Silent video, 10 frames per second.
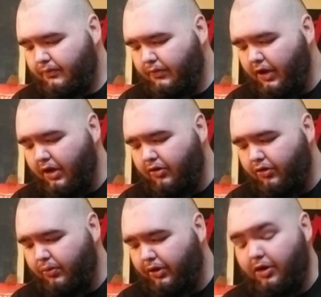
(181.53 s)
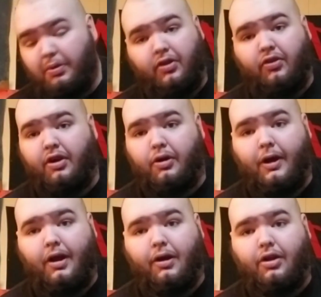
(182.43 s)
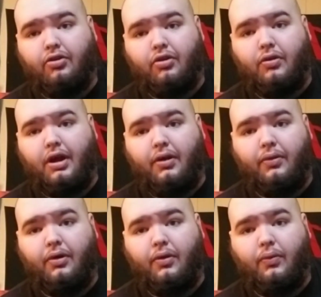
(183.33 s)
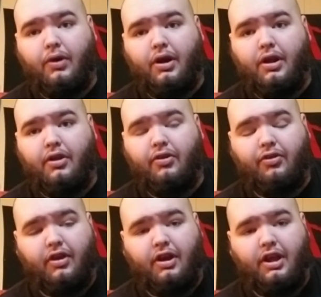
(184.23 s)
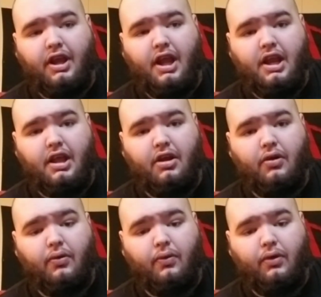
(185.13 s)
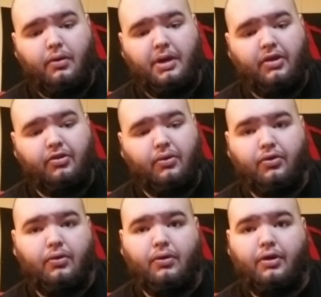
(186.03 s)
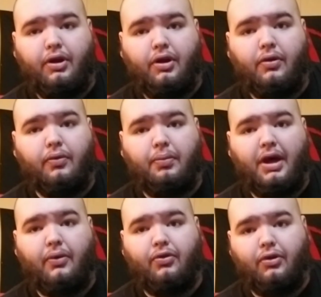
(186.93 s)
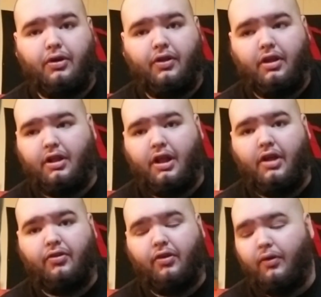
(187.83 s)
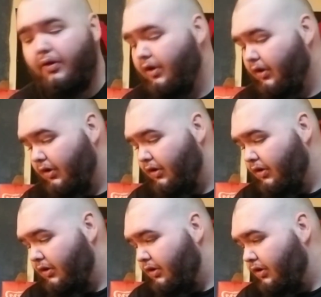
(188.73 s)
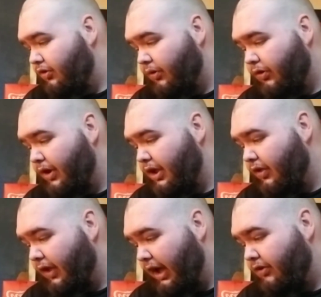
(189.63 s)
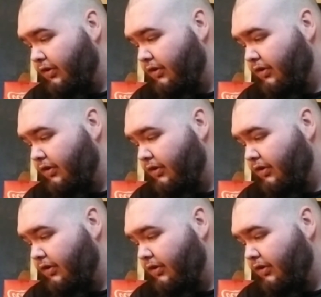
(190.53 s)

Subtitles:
it just really depends on your area too. I don't know what it is in Canadian or pesos or pounds or anything like that, so don't know any of that,